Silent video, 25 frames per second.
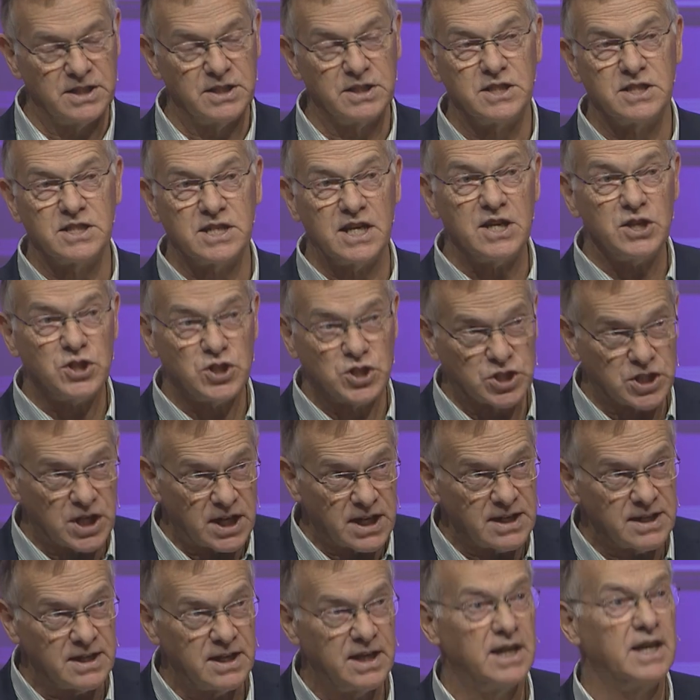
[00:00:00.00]
in
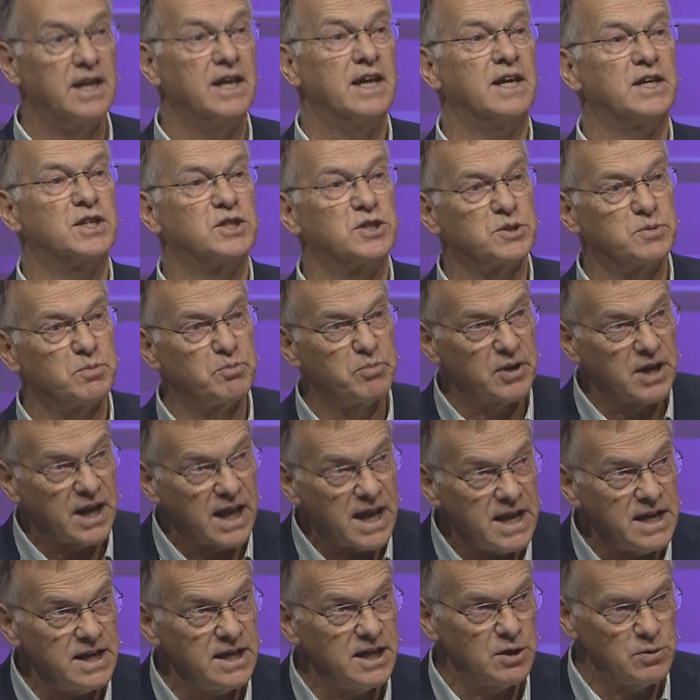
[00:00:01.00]
teaching,
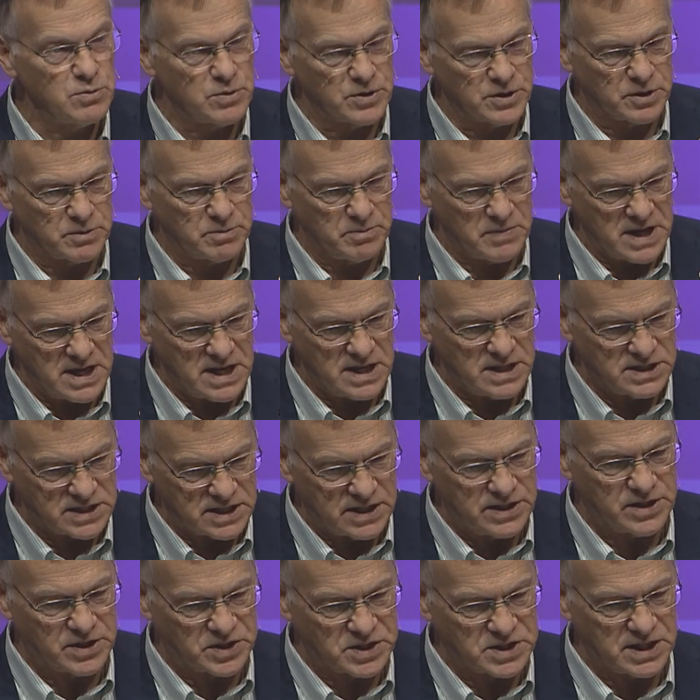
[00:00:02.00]
explaining what it means
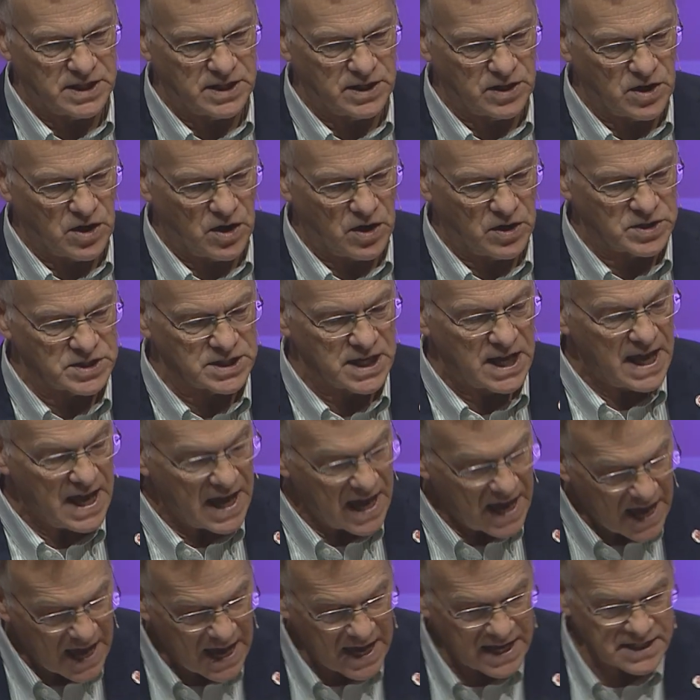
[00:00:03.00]
in their synagogues,
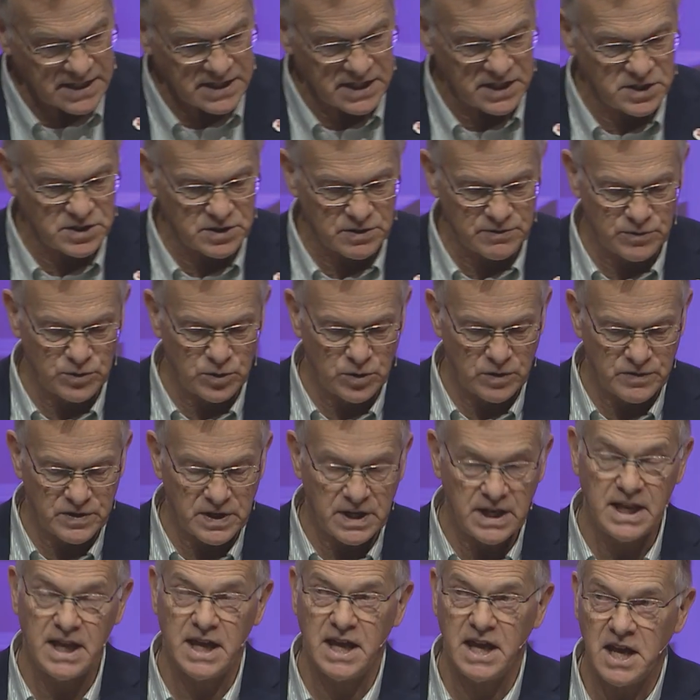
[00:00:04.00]
and he's involved
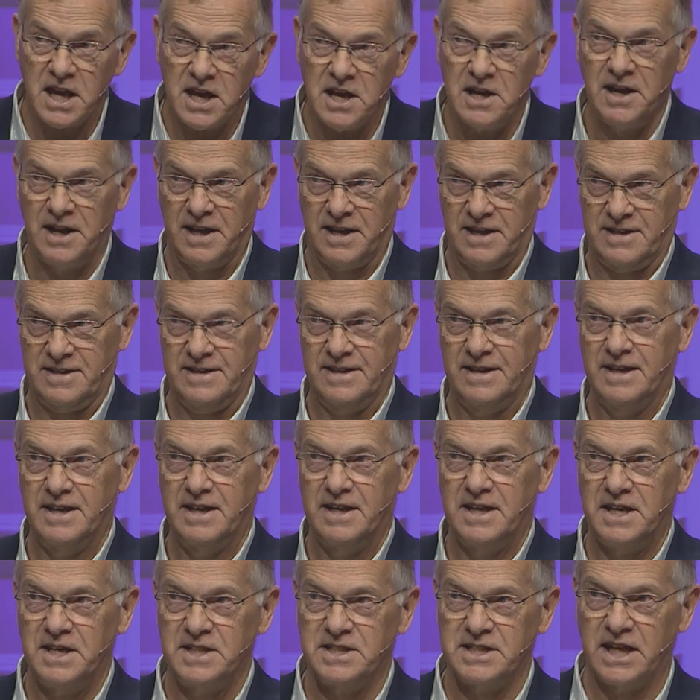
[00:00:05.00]
in healing
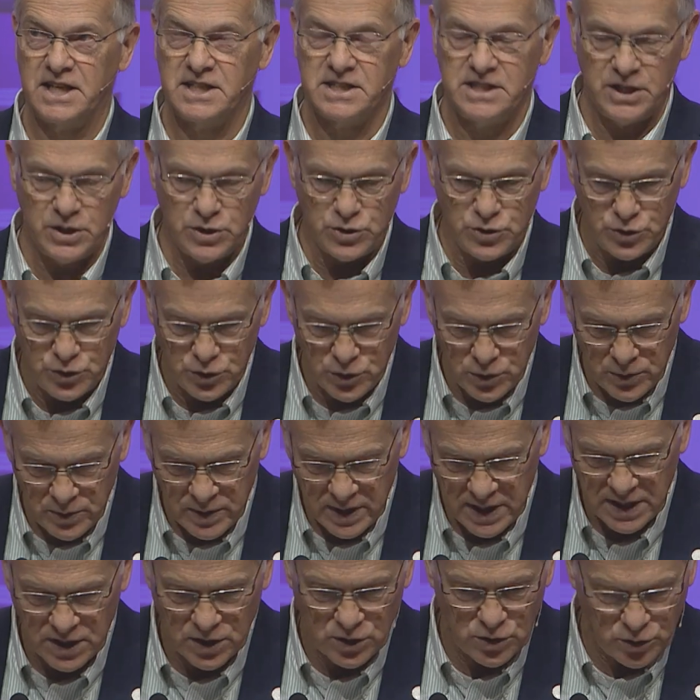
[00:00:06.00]
He's actually
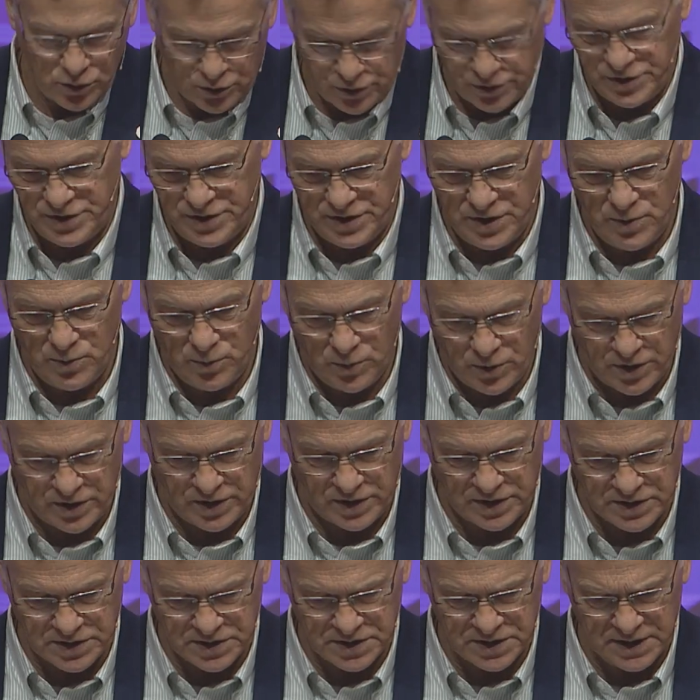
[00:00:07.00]
doing good
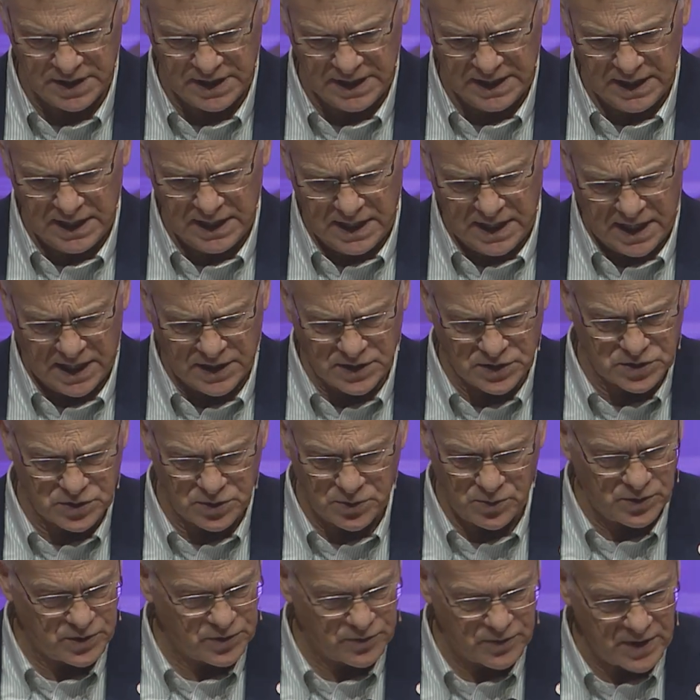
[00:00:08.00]
works. And
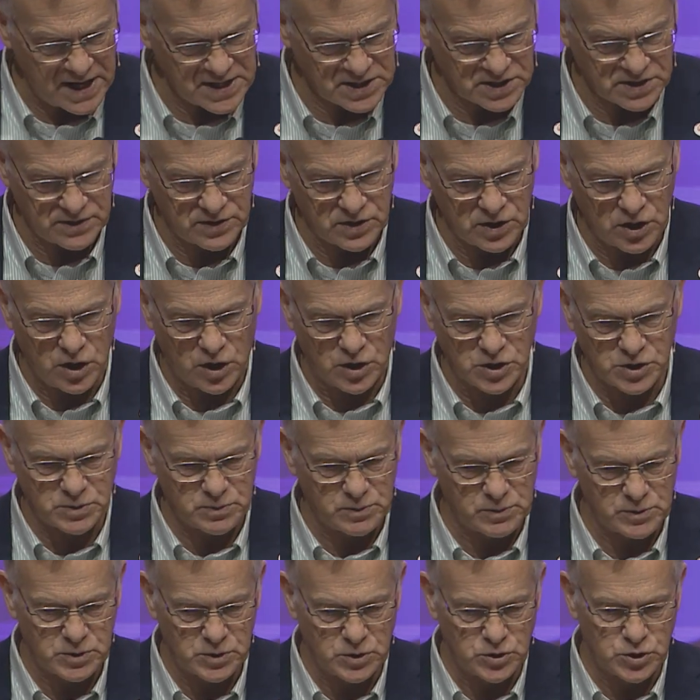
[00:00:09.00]
so the rest of the
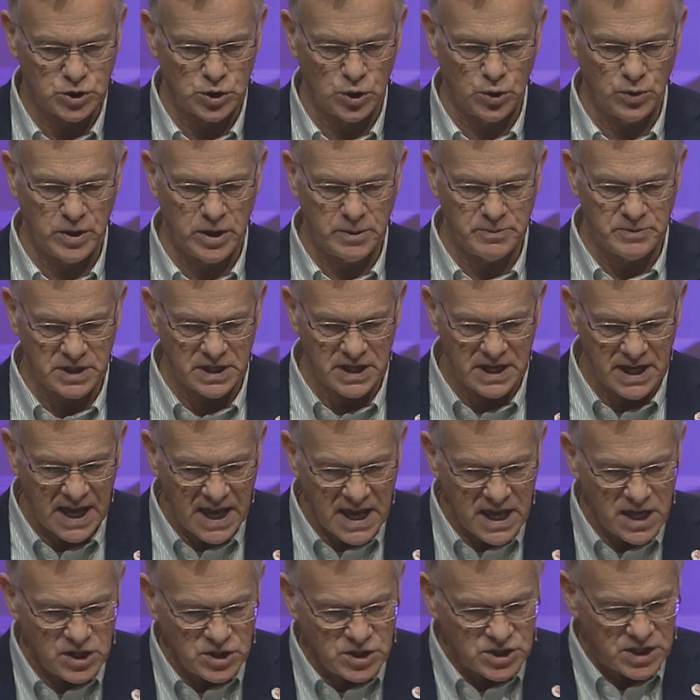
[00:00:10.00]
Gospels will show him
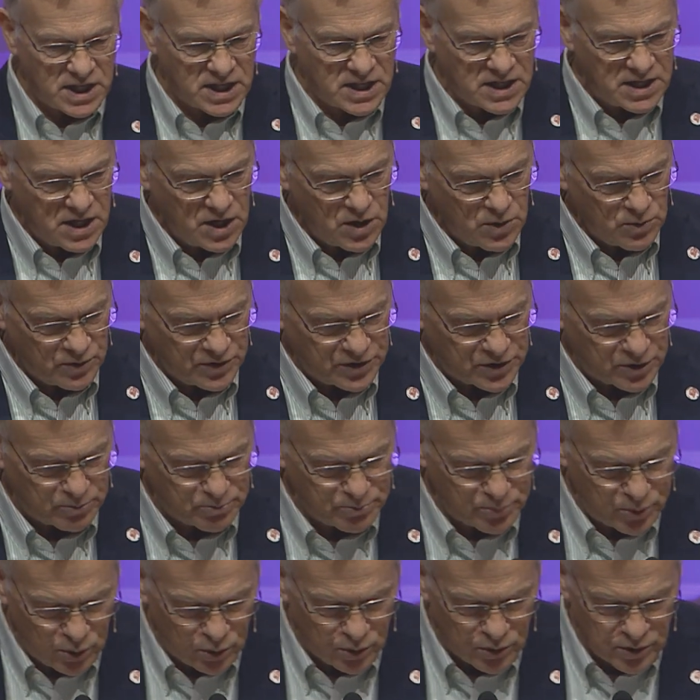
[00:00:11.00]
engaging with the
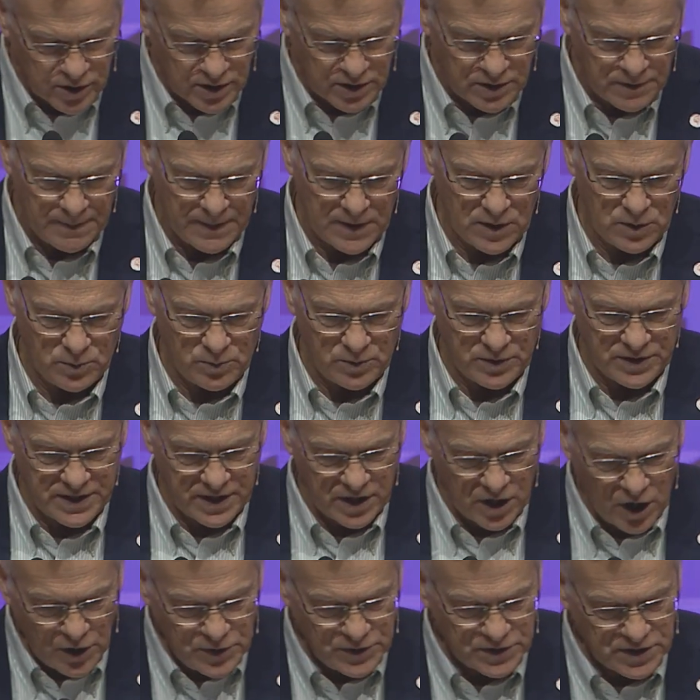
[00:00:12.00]
poor, with
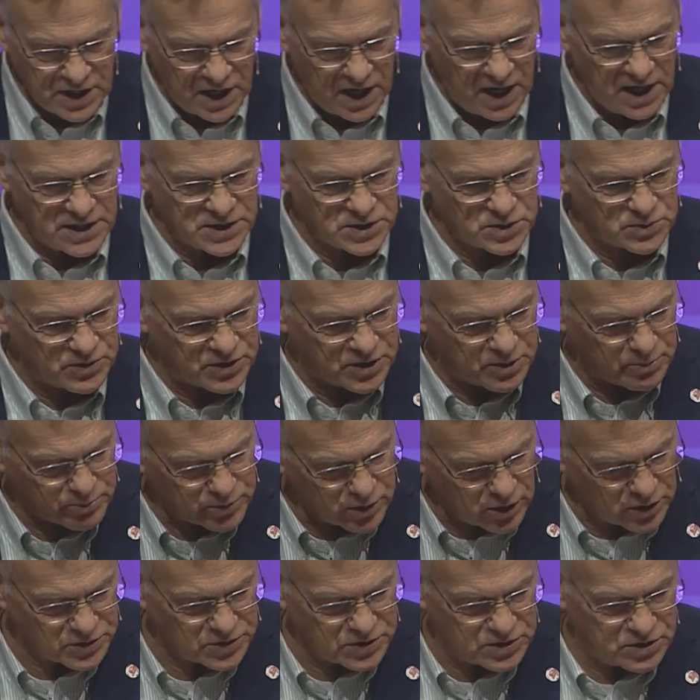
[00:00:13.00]
the outcast, with the
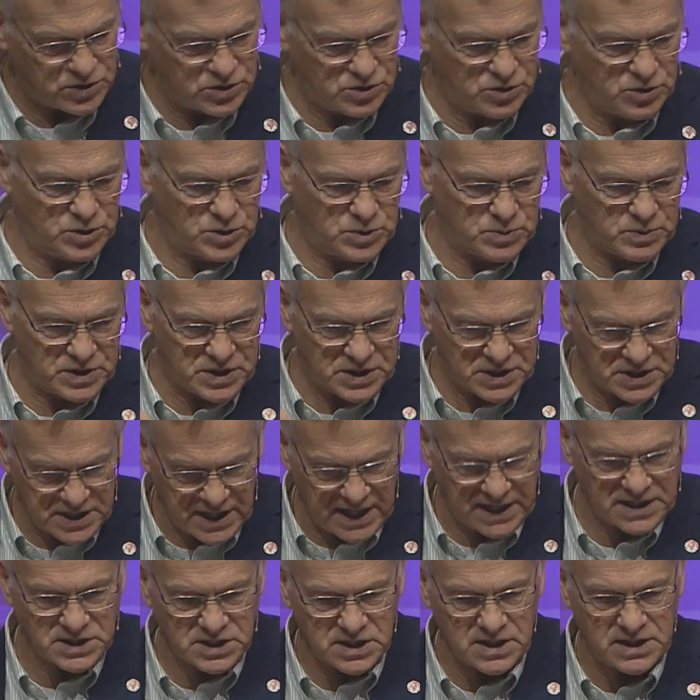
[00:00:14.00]
prostitutes, with the
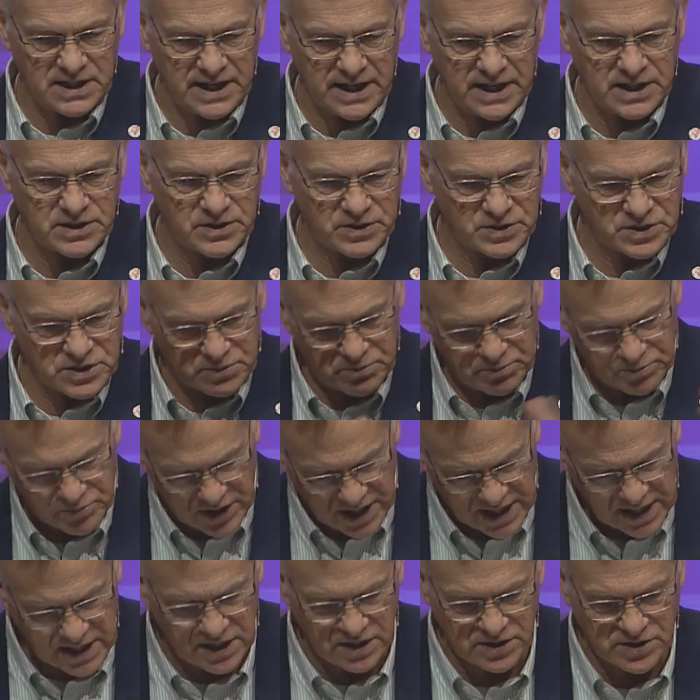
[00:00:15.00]
tax collectors, and
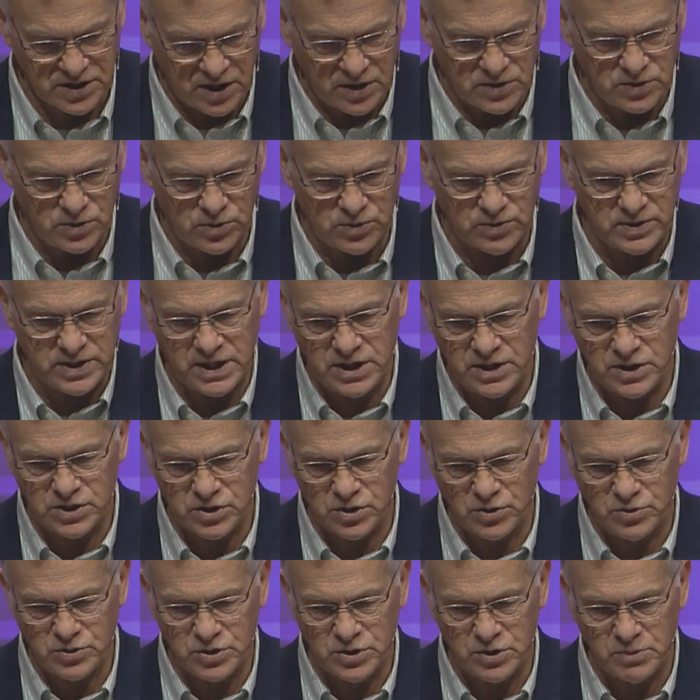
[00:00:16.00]
breaking down all these
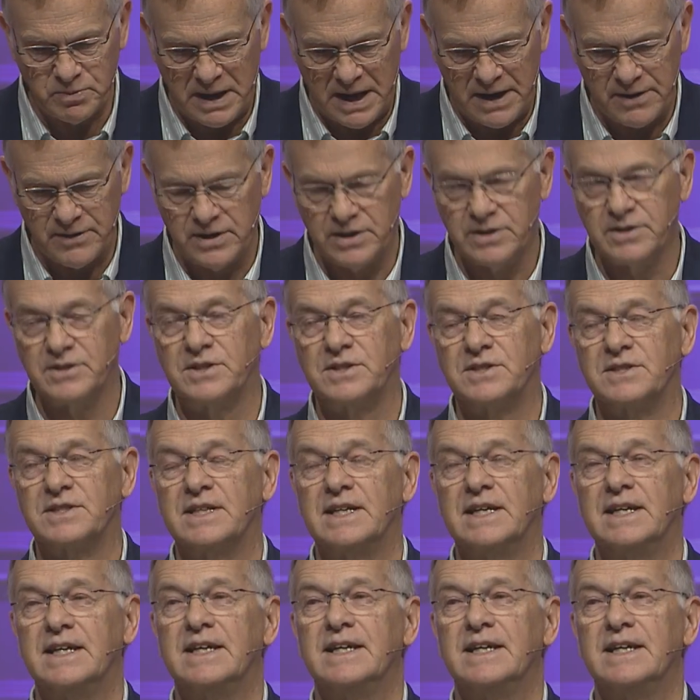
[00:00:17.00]
social barriers.